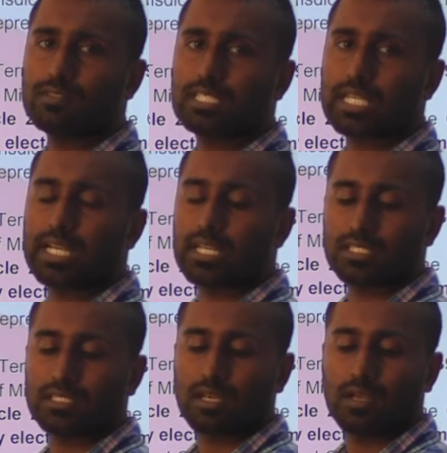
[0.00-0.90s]
of the state
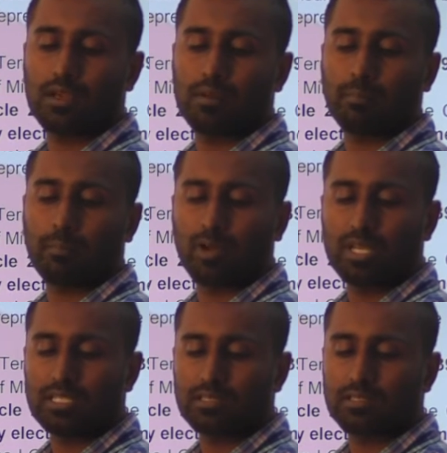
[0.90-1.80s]
list
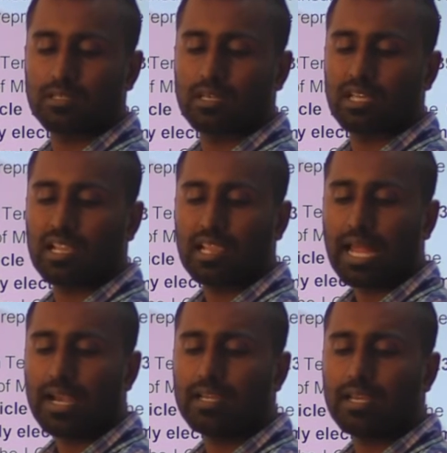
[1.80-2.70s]
police,
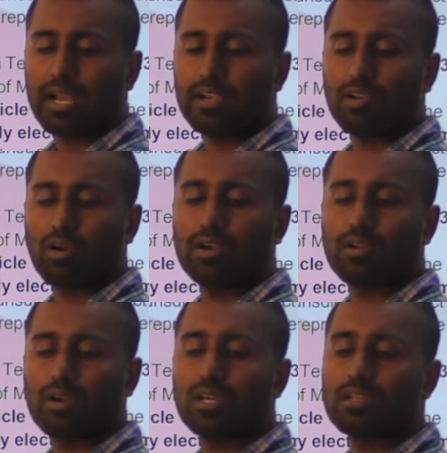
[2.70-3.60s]
land, and law
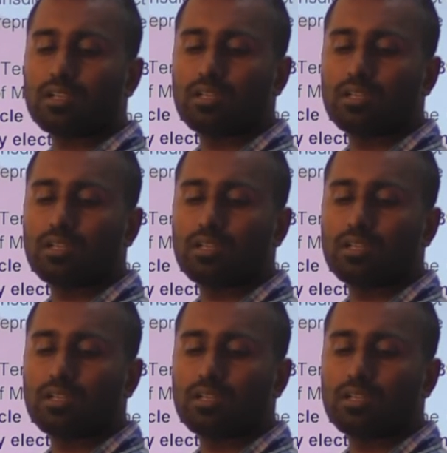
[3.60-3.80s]
and order.